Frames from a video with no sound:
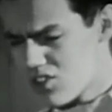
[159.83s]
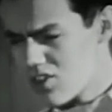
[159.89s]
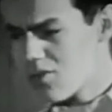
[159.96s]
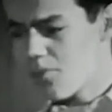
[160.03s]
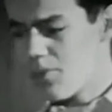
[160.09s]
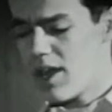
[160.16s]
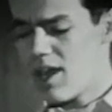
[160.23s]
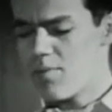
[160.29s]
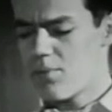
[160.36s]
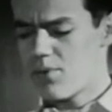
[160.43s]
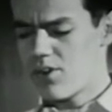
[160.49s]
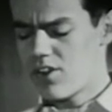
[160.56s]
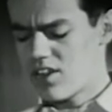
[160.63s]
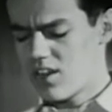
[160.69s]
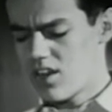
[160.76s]
term paper,
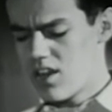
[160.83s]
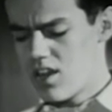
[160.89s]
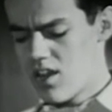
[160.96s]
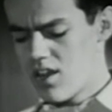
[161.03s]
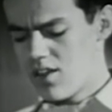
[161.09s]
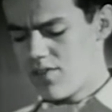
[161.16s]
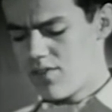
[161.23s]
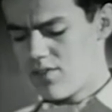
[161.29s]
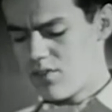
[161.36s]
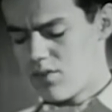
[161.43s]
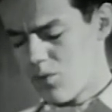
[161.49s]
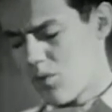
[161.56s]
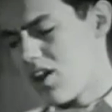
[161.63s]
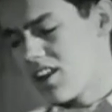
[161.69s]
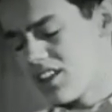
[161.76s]
and,
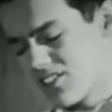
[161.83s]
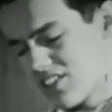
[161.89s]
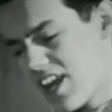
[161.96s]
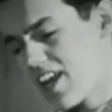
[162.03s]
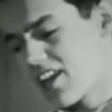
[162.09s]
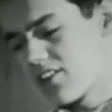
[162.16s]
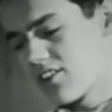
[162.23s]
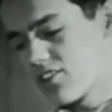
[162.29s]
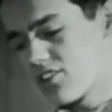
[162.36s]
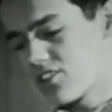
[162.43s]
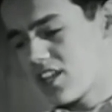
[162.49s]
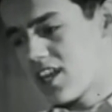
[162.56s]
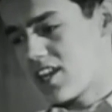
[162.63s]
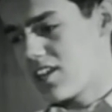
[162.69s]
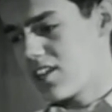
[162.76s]
well, as I
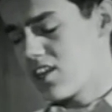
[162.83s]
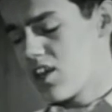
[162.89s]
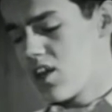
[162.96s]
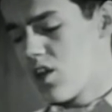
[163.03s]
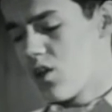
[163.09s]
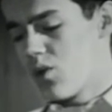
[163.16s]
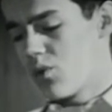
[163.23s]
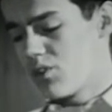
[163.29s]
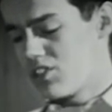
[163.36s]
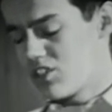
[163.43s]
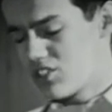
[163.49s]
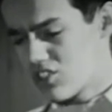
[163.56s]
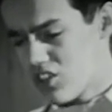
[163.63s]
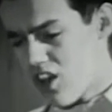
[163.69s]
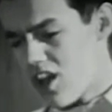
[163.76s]
understand it, when you're
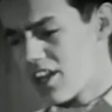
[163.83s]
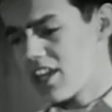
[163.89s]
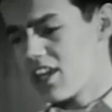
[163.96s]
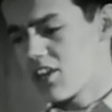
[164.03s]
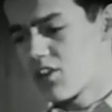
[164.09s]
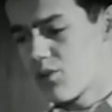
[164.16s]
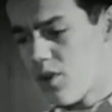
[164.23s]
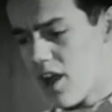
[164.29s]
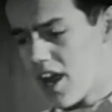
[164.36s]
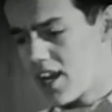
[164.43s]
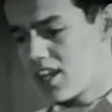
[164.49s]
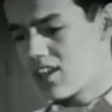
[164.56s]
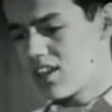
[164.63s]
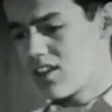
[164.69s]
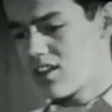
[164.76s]
talking or
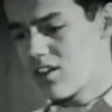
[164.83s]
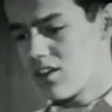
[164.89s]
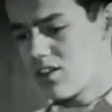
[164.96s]
writing,